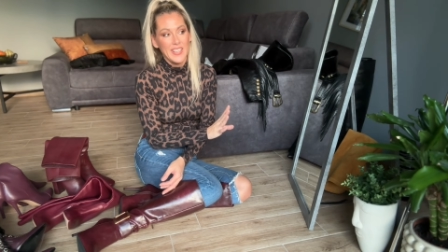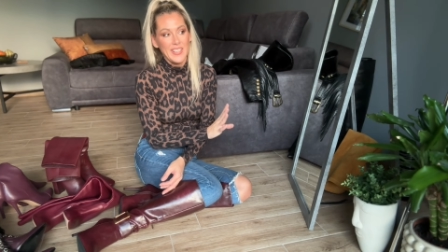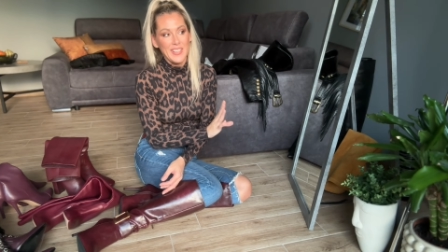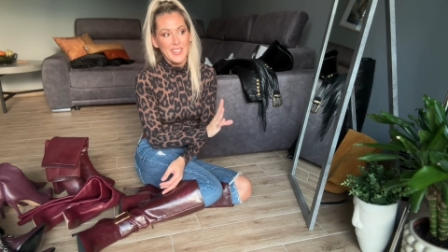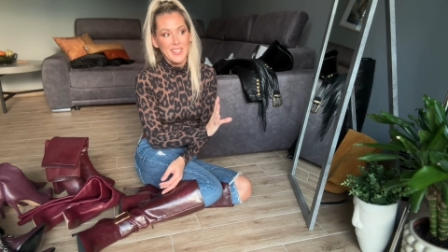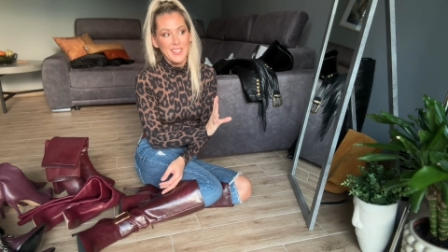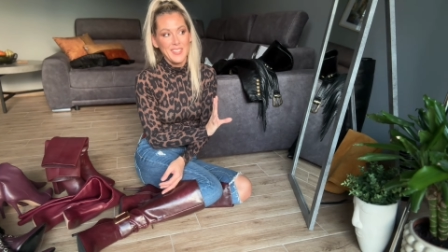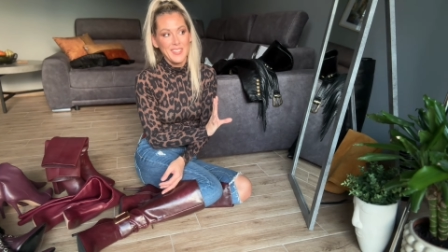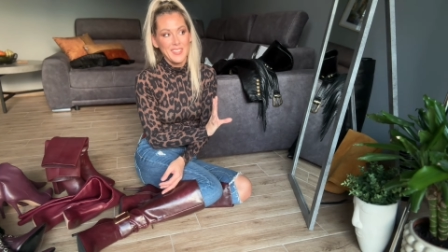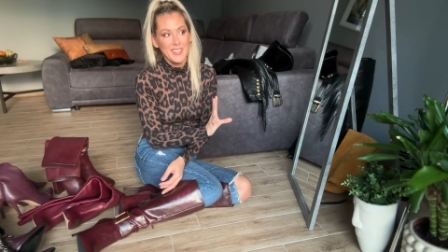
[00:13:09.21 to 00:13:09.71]

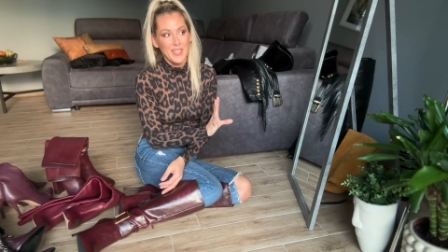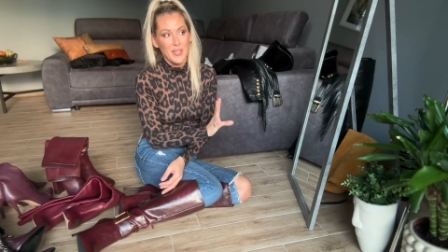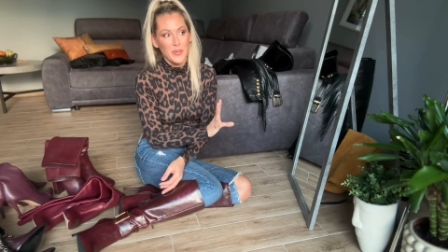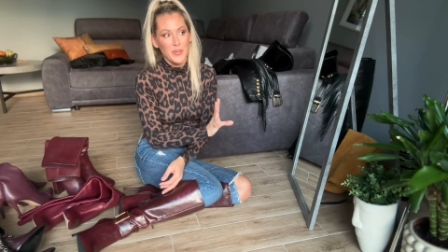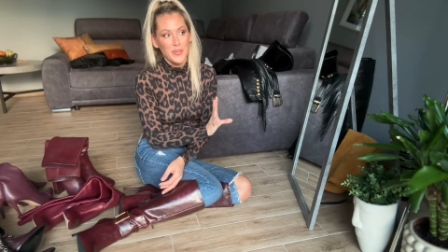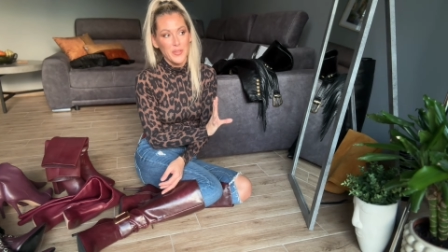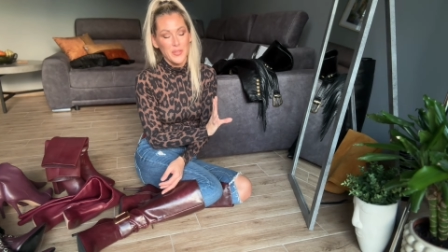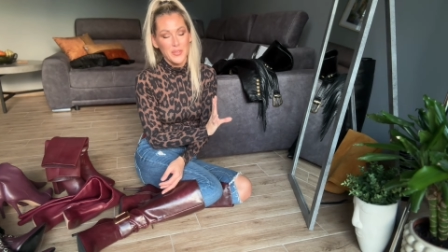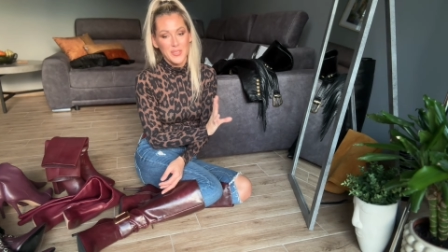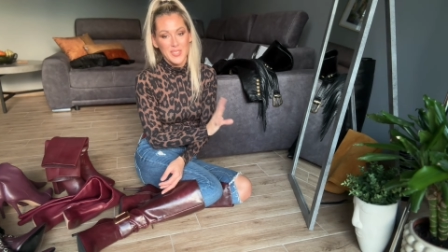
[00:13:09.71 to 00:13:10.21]
in
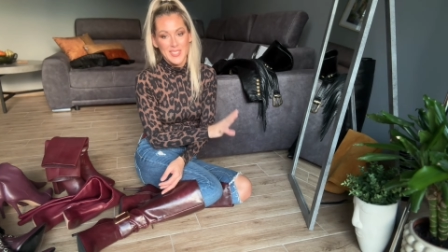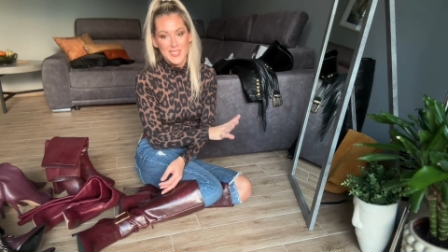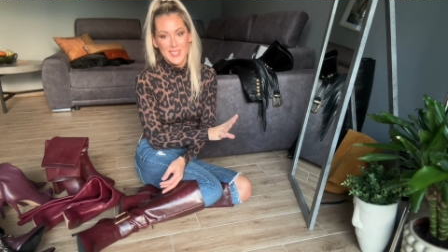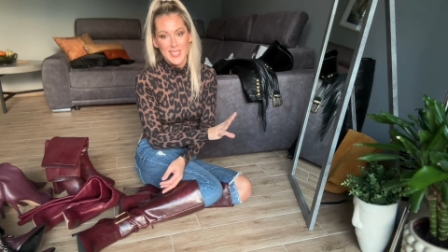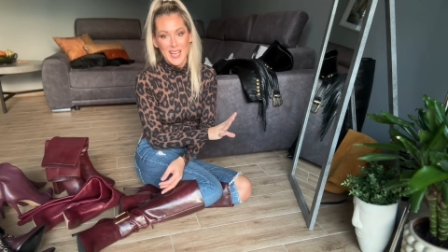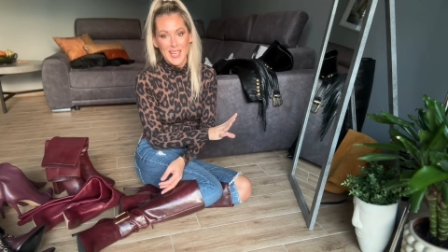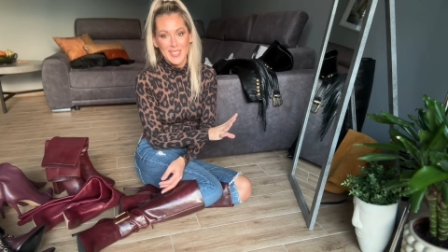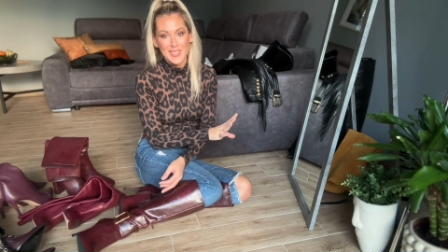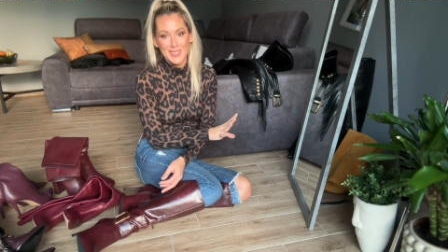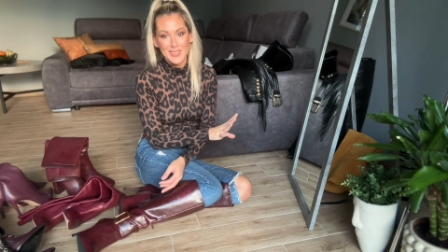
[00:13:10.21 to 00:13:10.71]
on, the
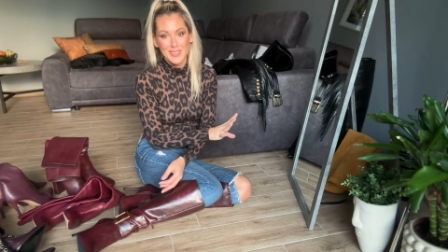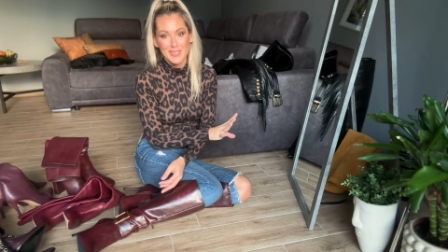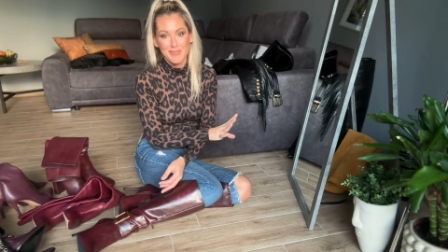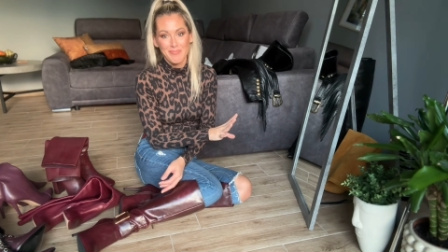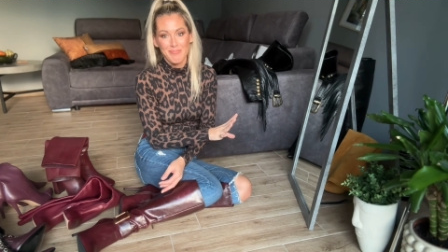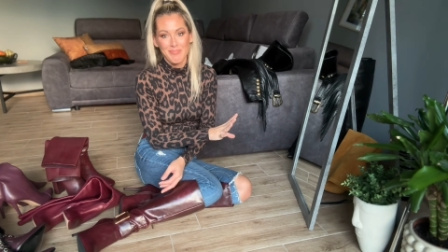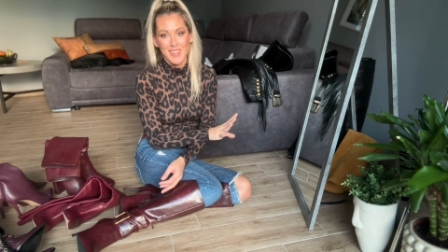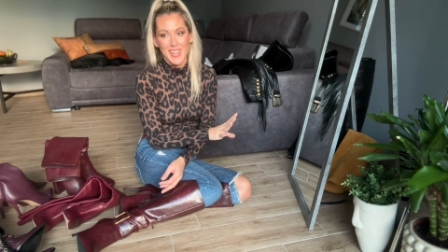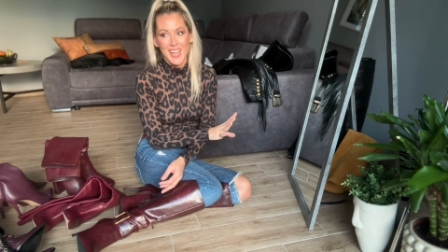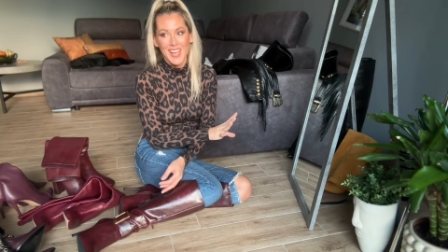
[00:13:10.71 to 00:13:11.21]
side
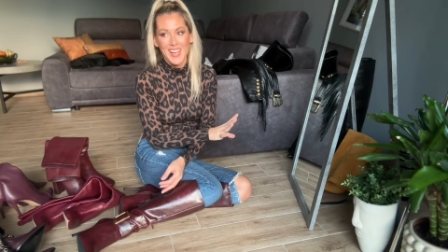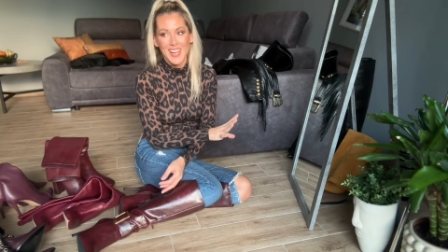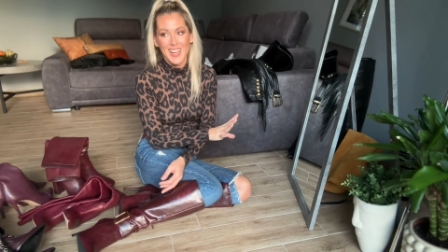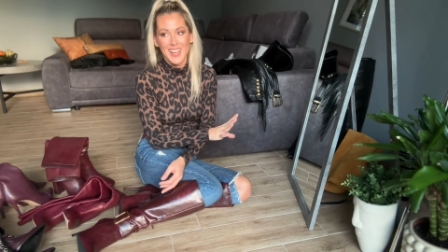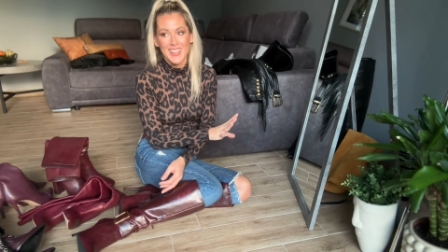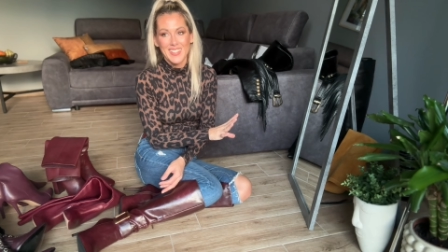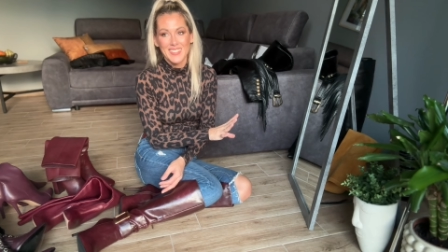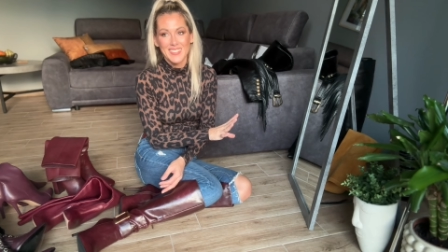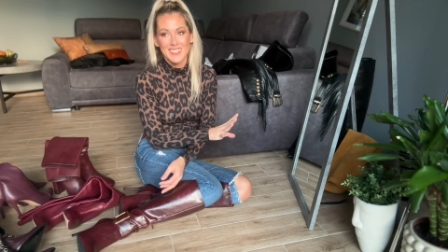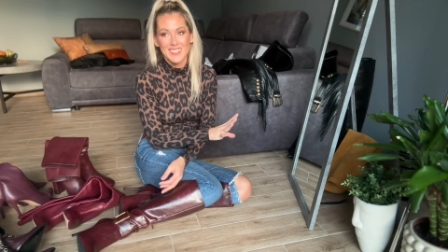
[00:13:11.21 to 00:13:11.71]

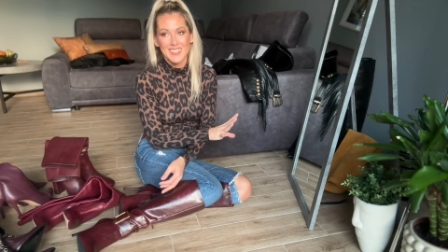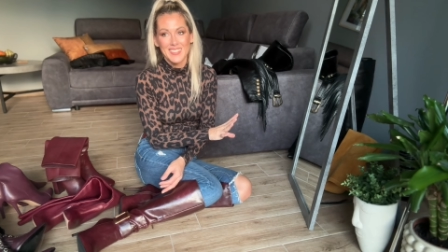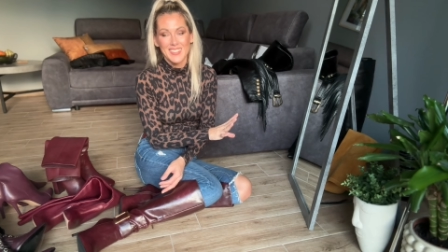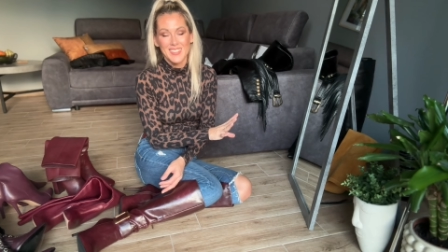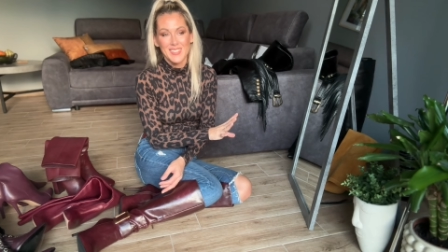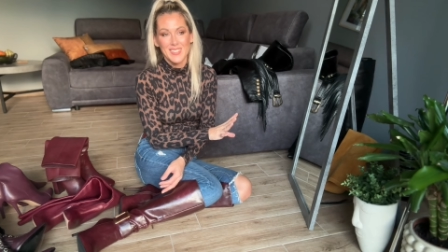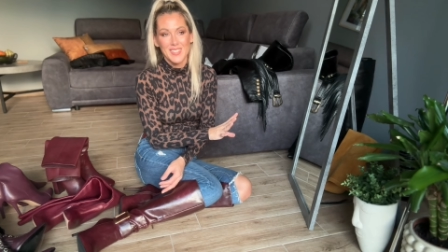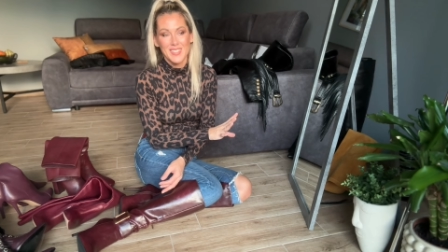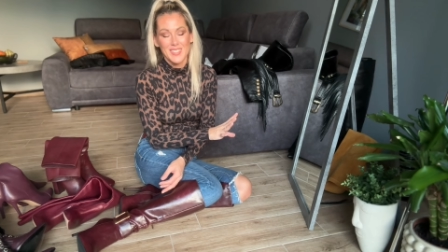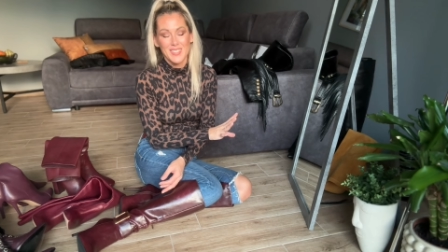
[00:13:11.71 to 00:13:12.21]
and
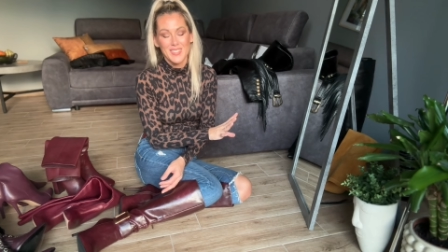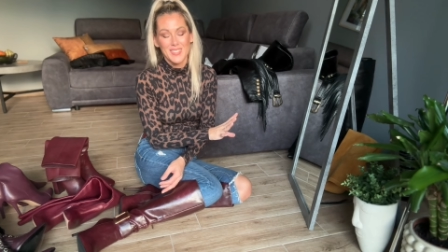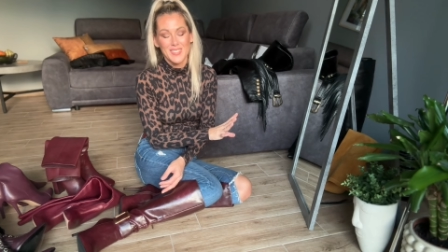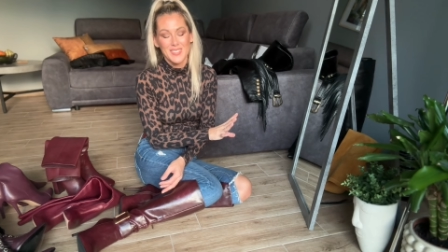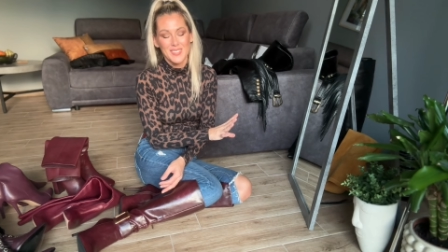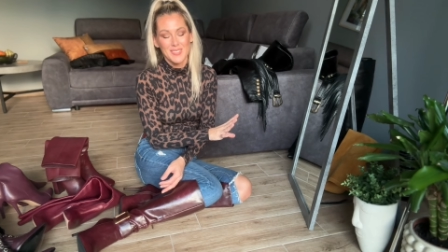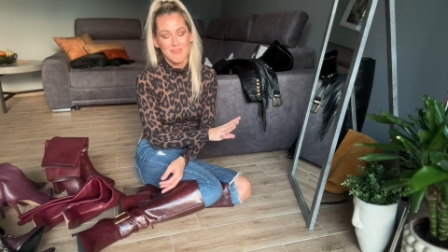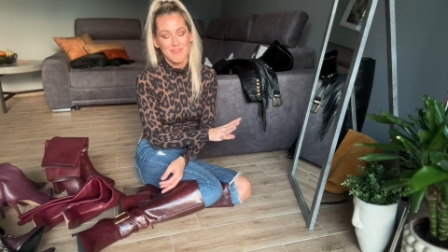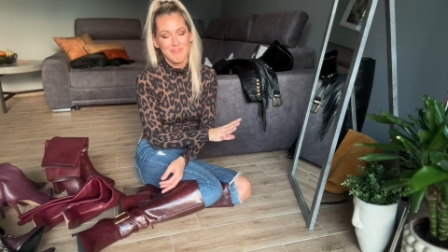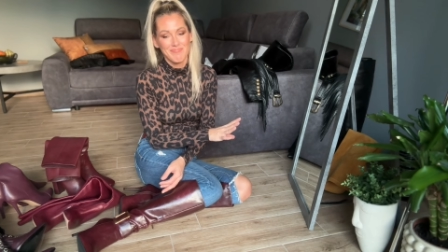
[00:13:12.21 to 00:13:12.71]
it, it's